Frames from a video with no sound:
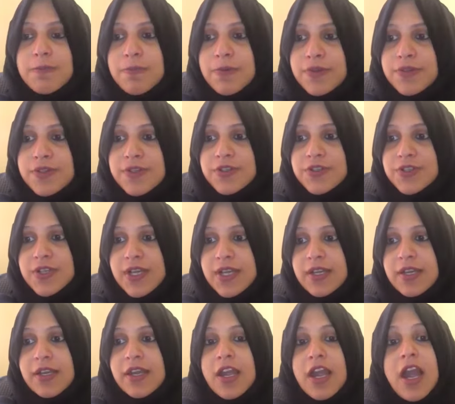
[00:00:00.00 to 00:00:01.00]

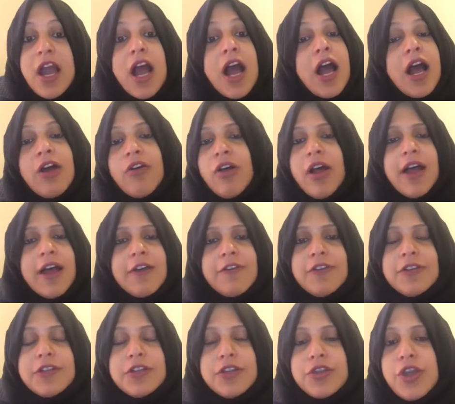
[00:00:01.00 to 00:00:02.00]
position, how I
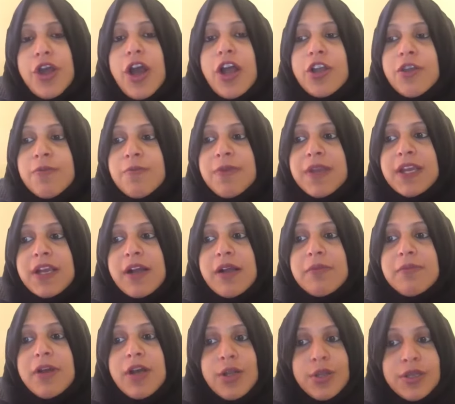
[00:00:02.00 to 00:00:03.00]
will not
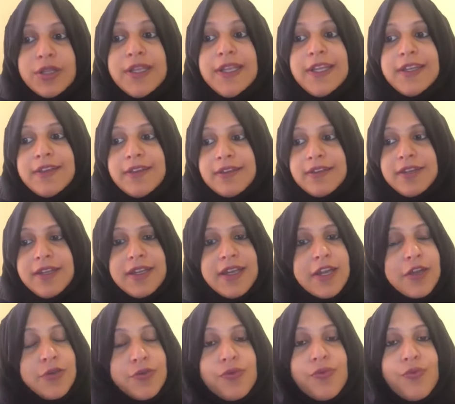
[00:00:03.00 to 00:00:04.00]
become a leader that
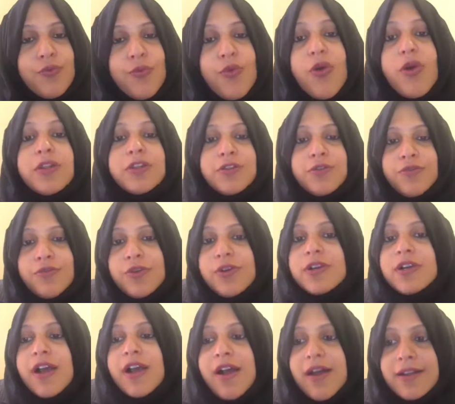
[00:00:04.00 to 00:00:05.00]
I don't want to
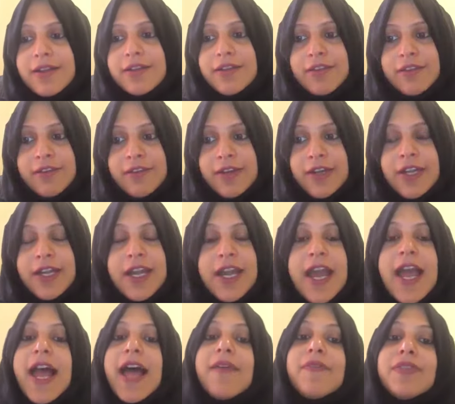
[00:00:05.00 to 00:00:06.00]
work under.
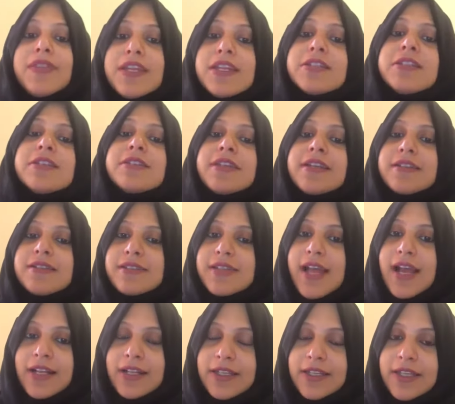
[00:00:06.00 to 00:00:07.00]
And this is
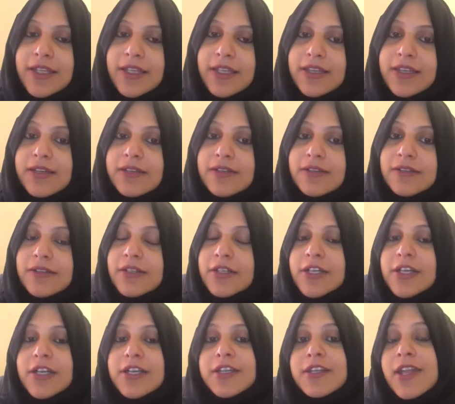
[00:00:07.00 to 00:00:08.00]
exactly the
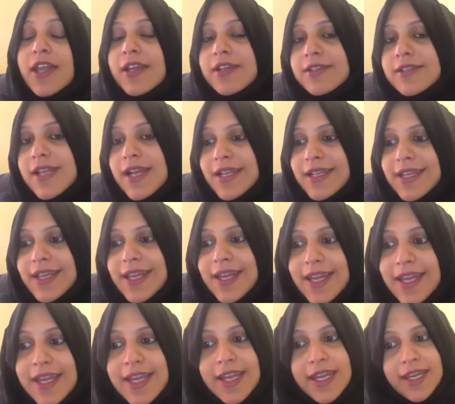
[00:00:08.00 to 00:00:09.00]
things that
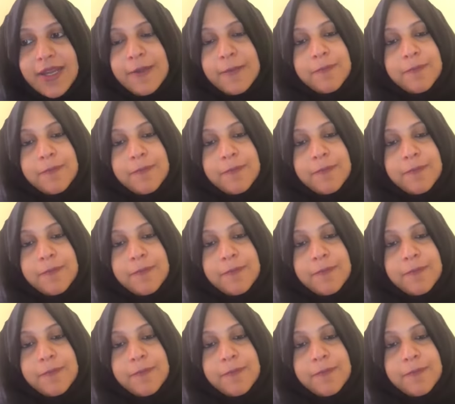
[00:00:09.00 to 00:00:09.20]
he